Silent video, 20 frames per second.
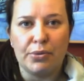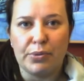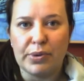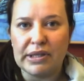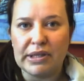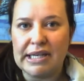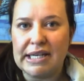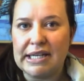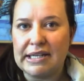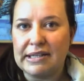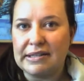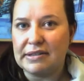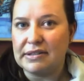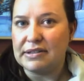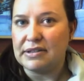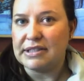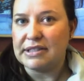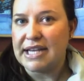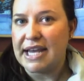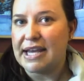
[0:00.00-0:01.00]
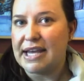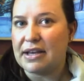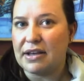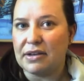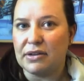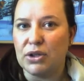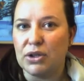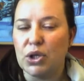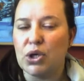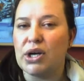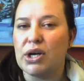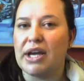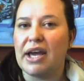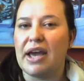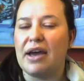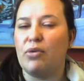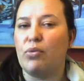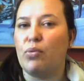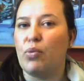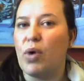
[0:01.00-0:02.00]
really take a look
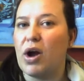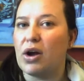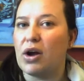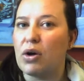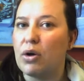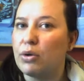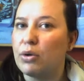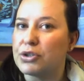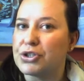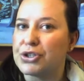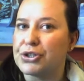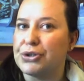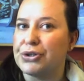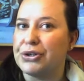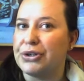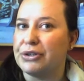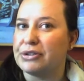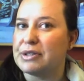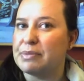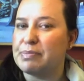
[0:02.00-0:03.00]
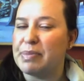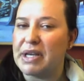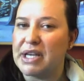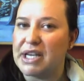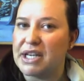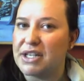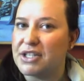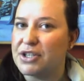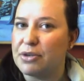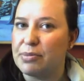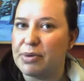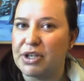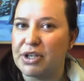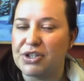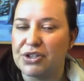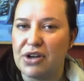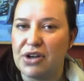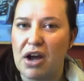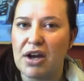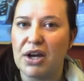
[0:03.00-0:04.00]
at what culture you're speaking to,
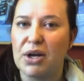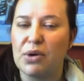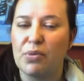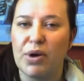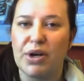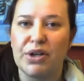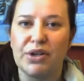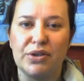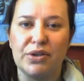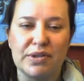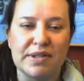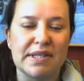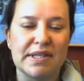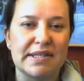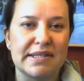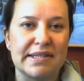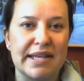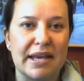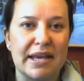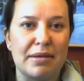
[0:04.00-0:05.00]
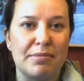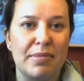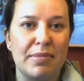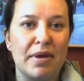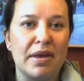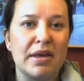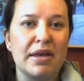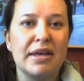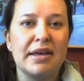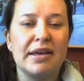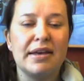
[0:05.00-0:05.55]
because you're not going to want to use the same